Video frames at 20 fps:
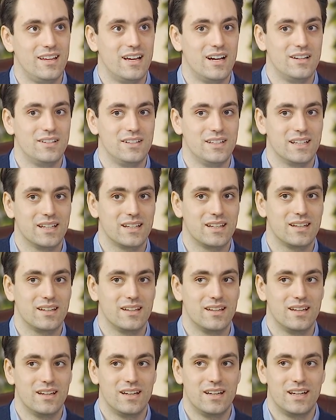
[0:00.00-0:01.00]
think
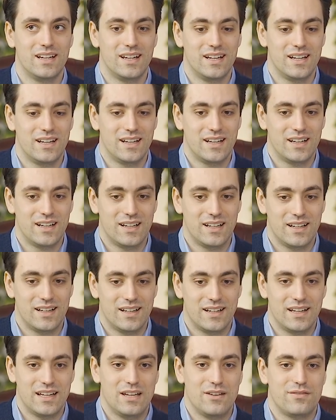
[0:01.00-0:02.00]

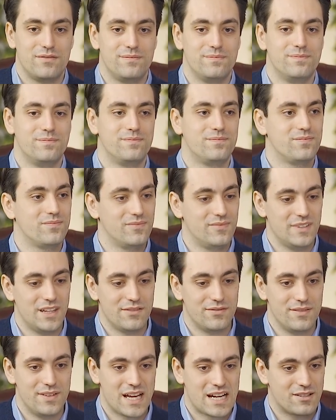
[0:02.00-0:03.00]
if
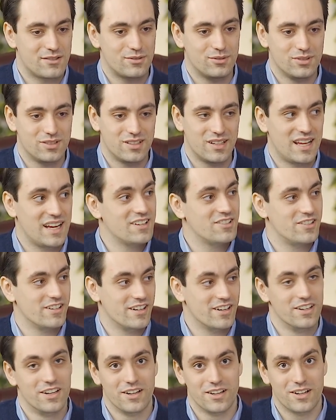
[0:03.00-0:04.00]
natural selection
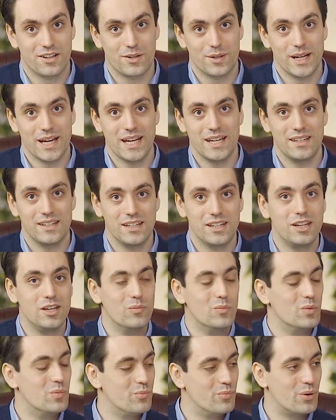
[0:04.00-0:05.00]
can create the
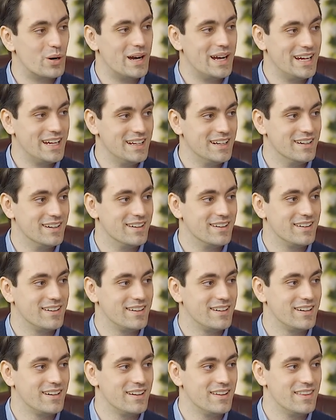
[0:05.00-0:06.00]
human brain,
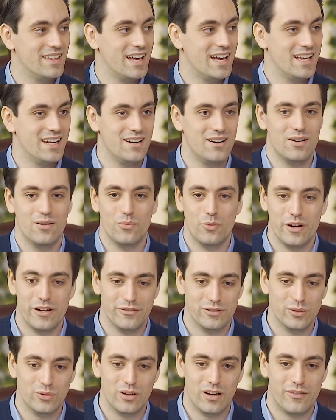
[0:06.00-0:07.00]
then with
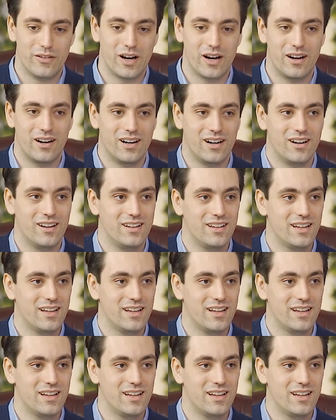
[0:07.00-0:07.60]
all of our